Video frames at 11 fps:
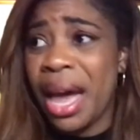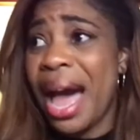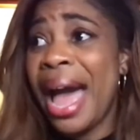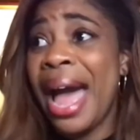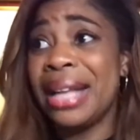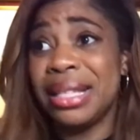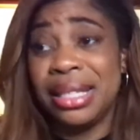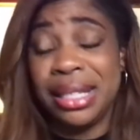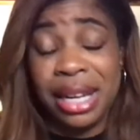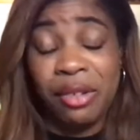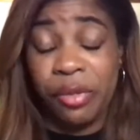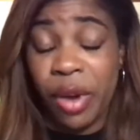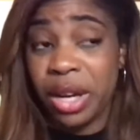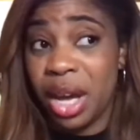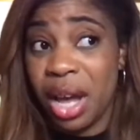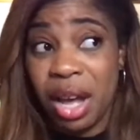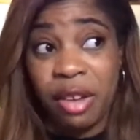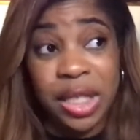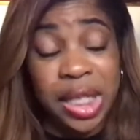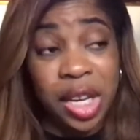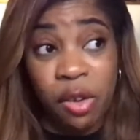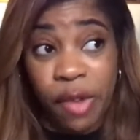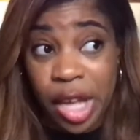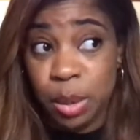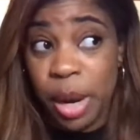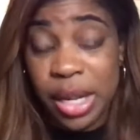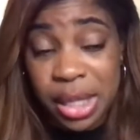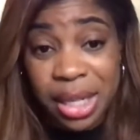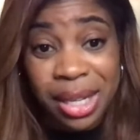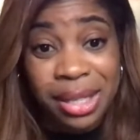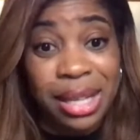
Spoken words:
I had to sit in front of senior vice presidents.